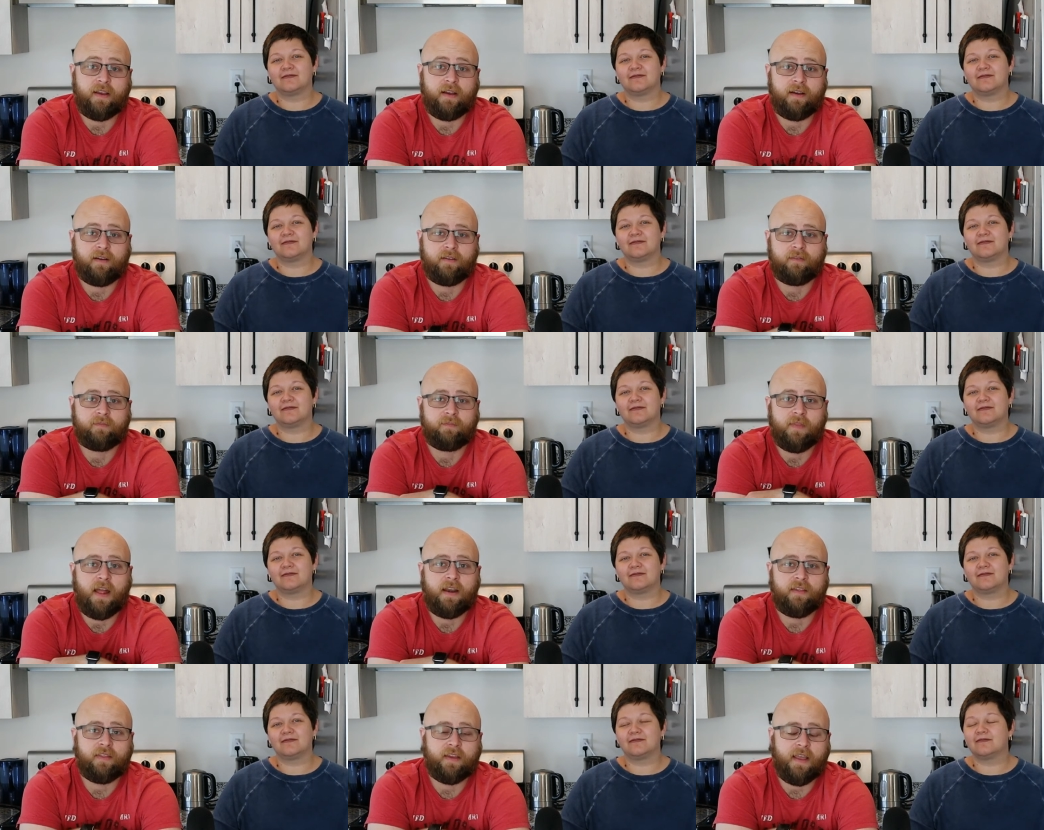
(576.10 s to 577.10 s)
Speaker 1: uh,
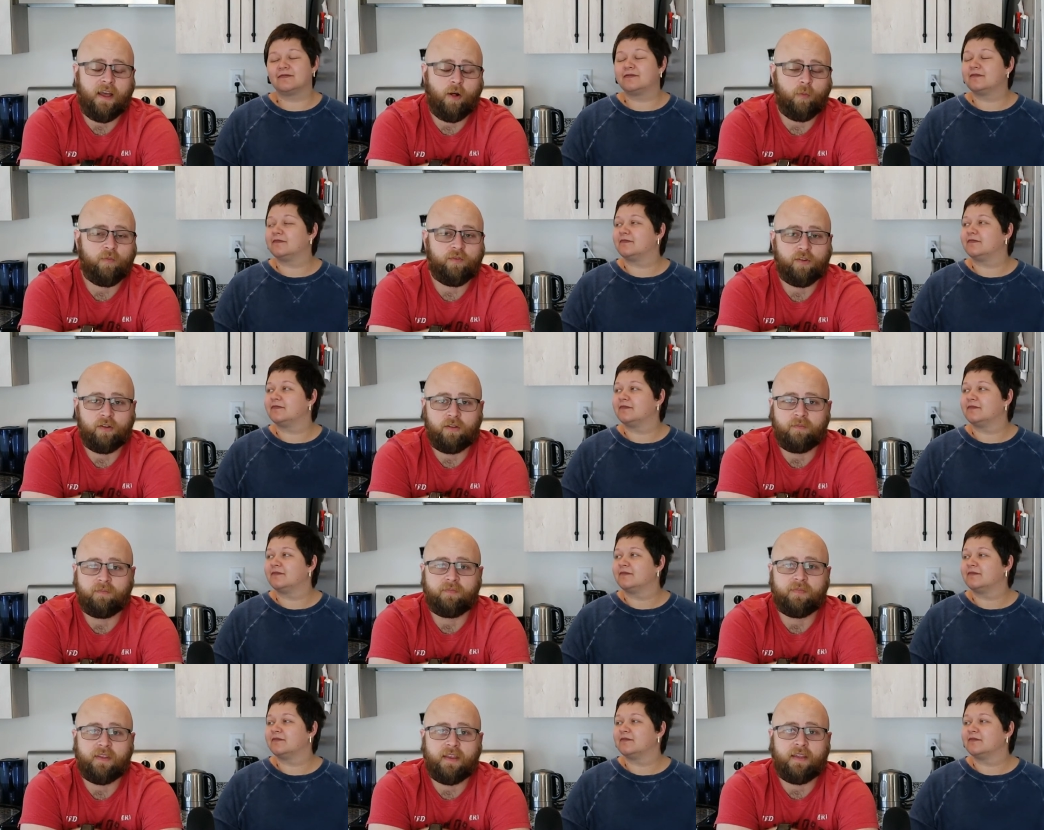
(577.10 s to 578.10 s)
anything helpful
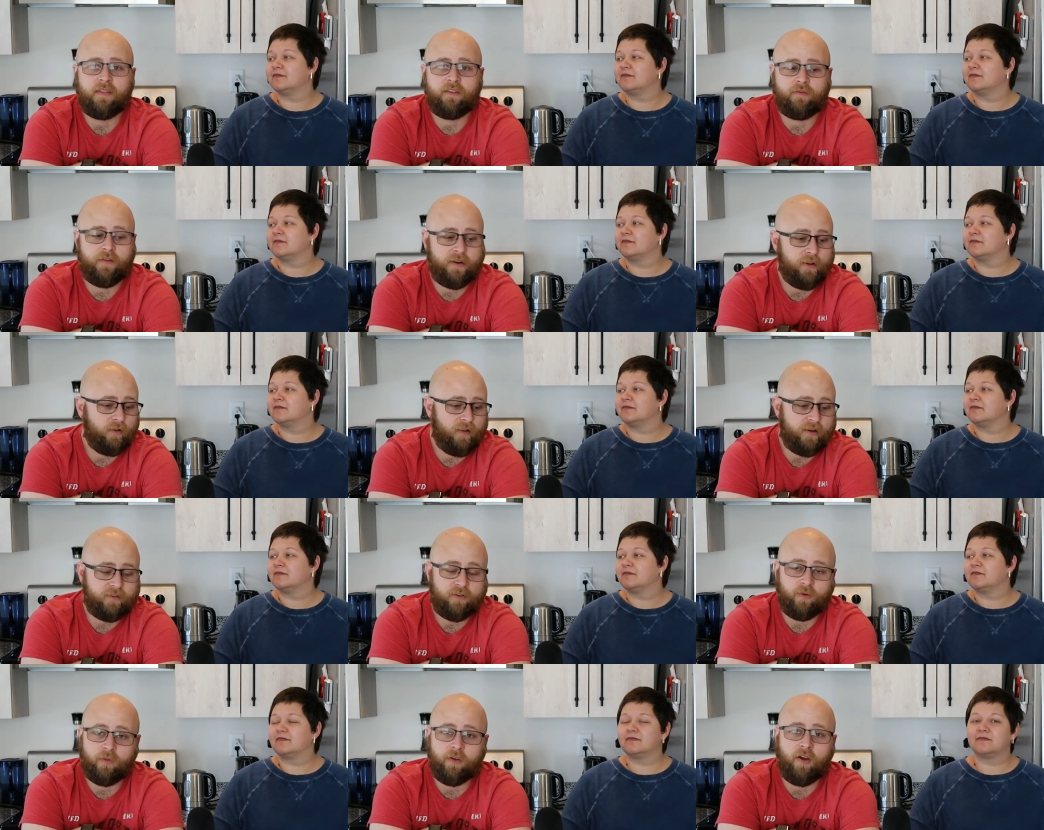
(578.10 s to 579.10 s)
in this video, let
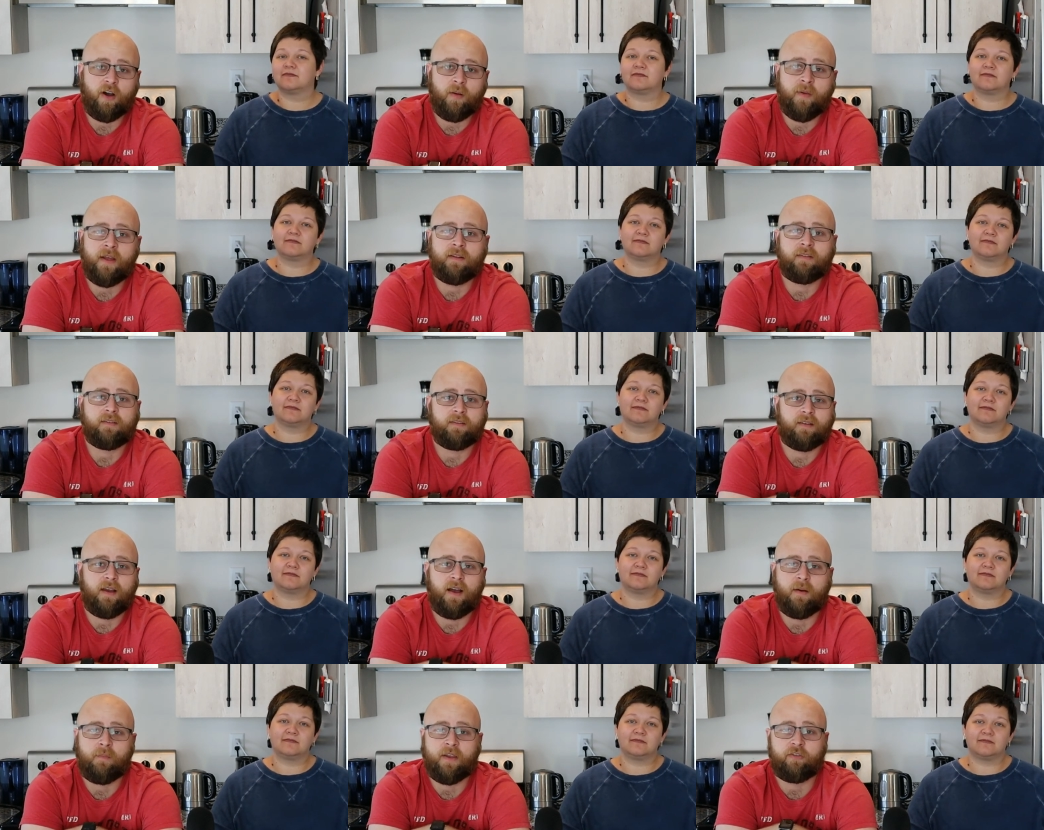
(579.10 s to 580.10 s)
us know in the comments.
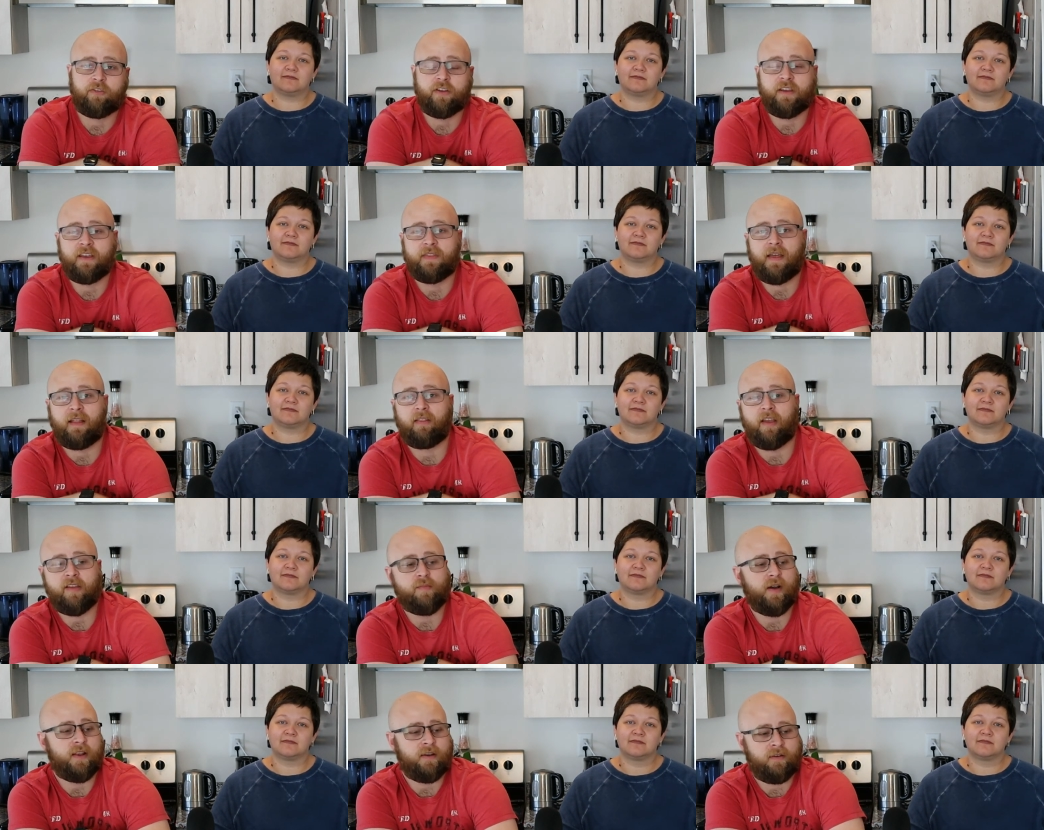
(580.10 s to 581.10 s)
Um, make sure you hit that
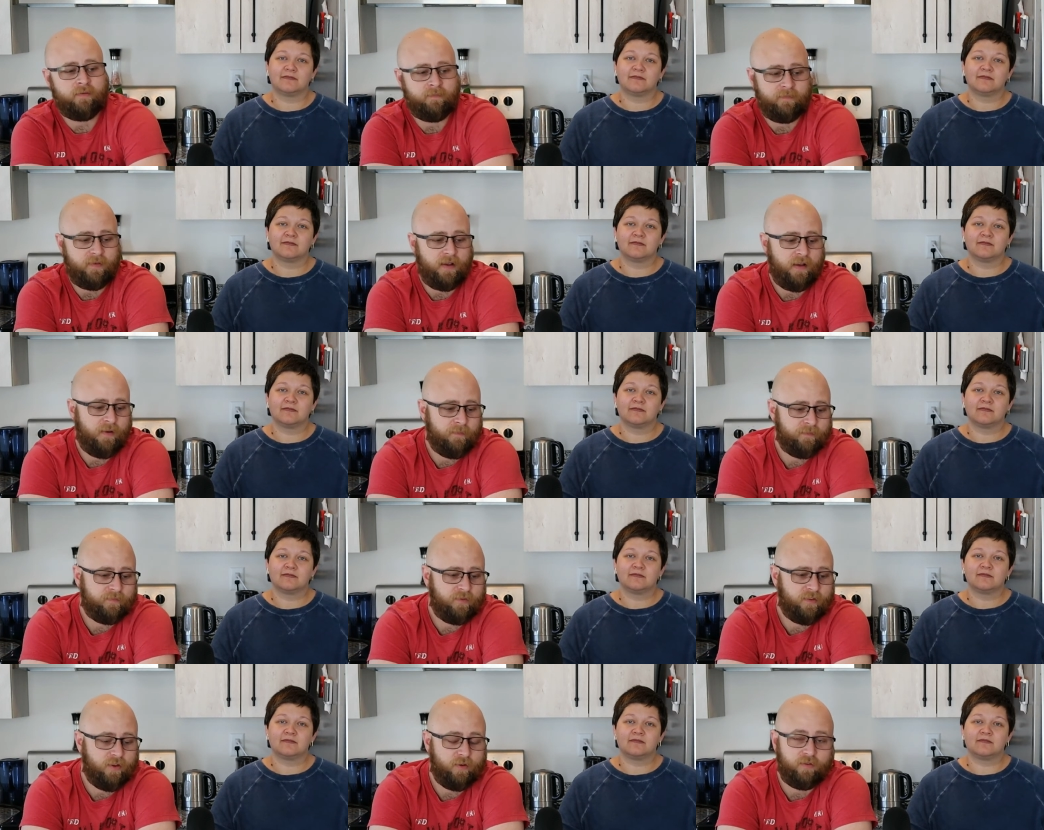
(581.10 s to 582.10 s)
like button. Um,
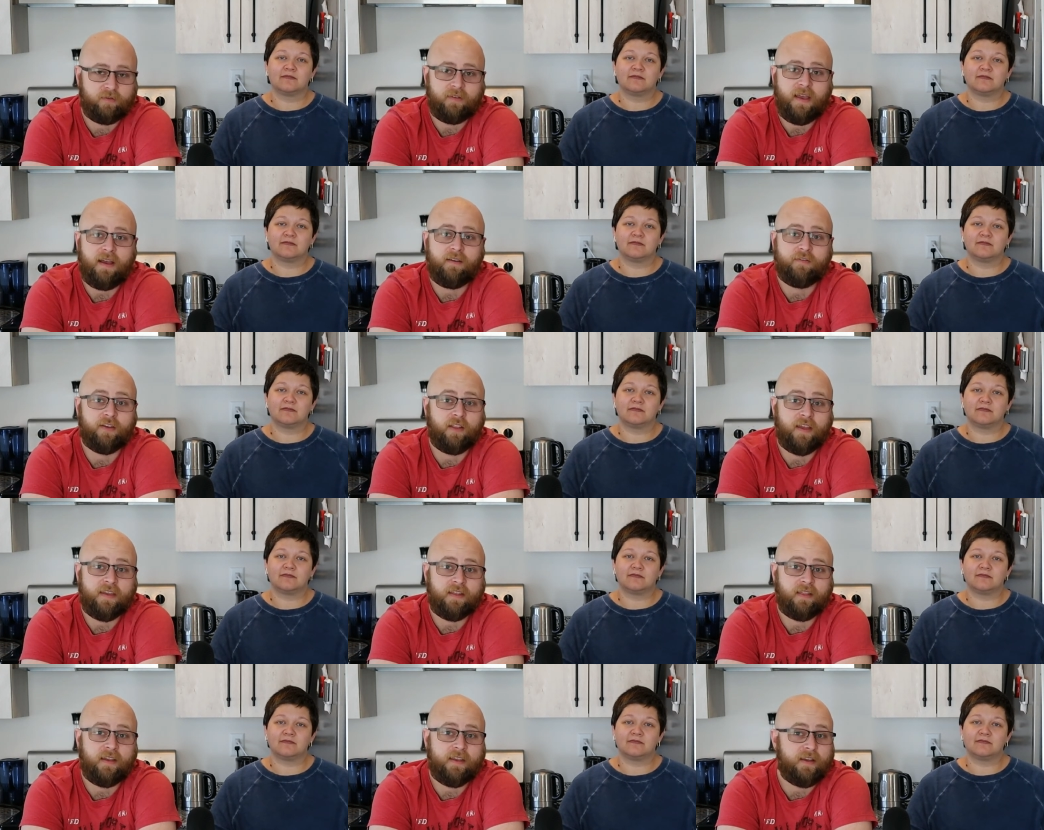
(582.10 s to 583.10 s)
so yeah, if you
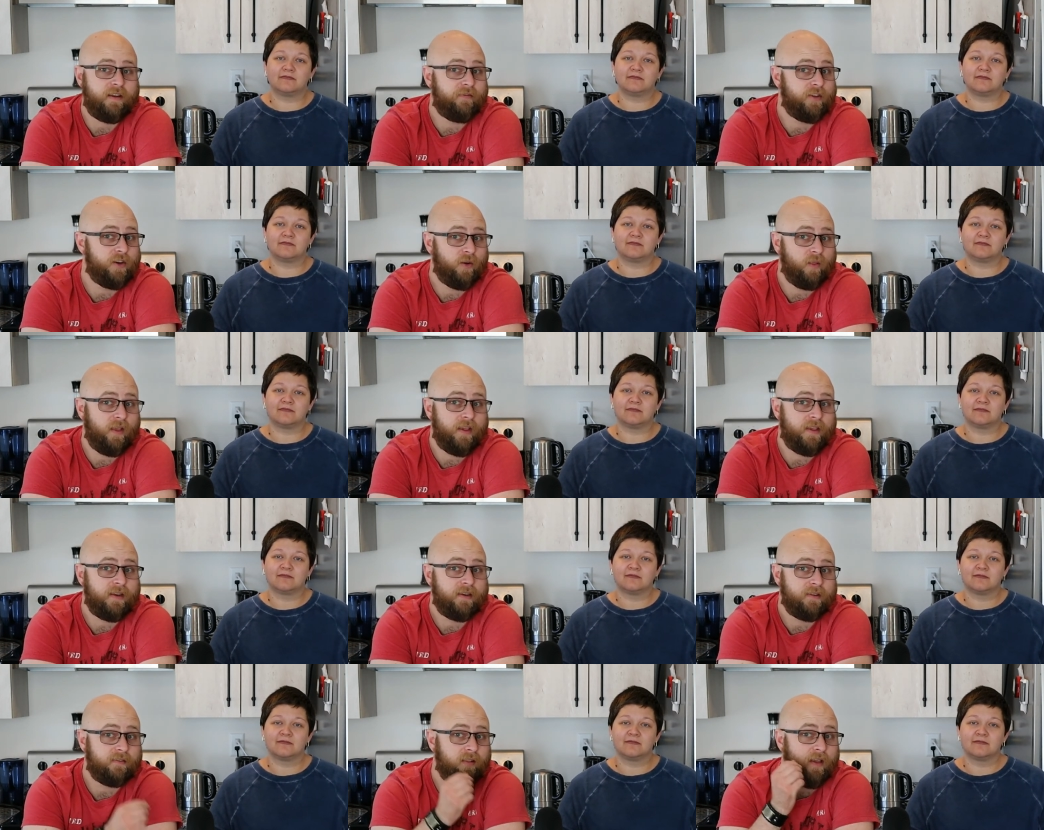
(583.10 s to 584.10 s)
like it, like it. If you don't like
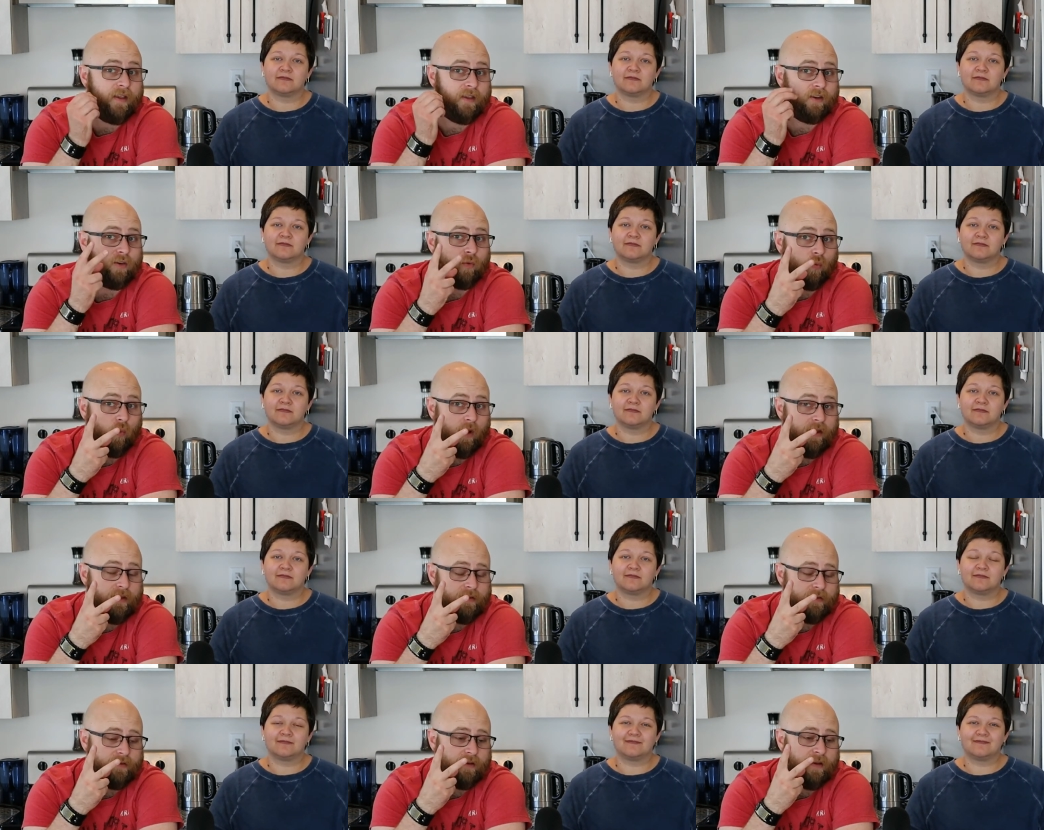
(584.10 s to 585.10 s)
it, dislike it
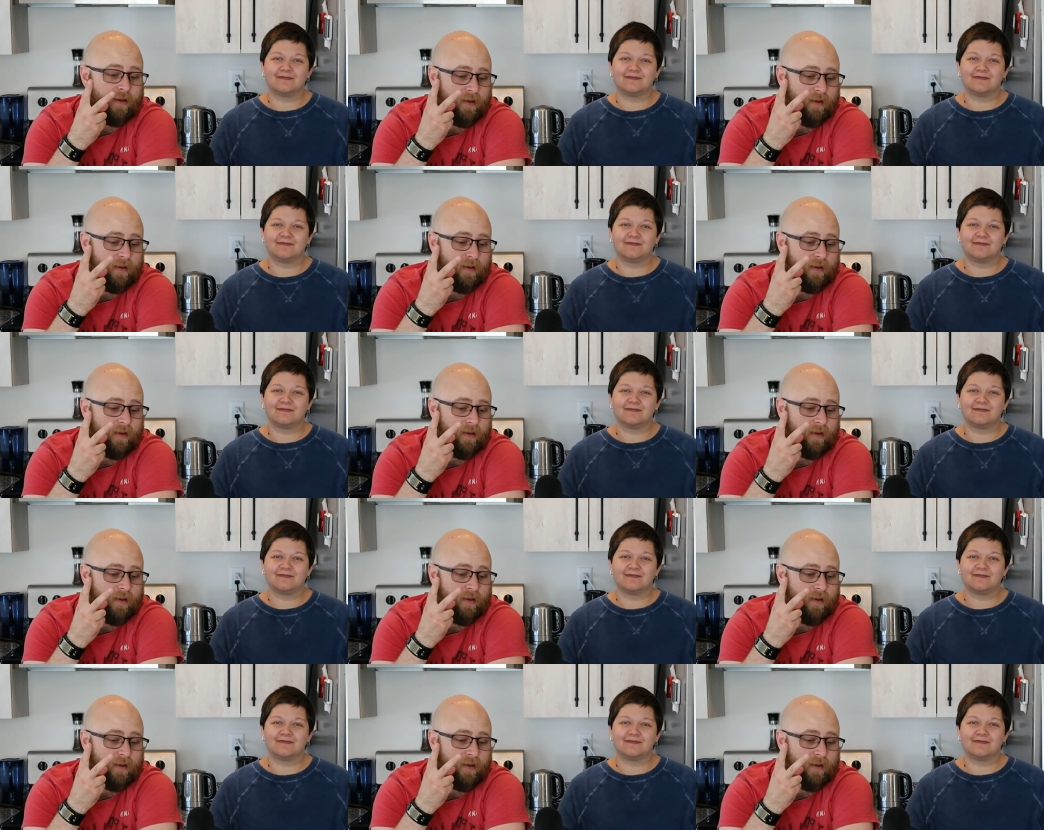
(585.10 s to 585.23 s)
twice.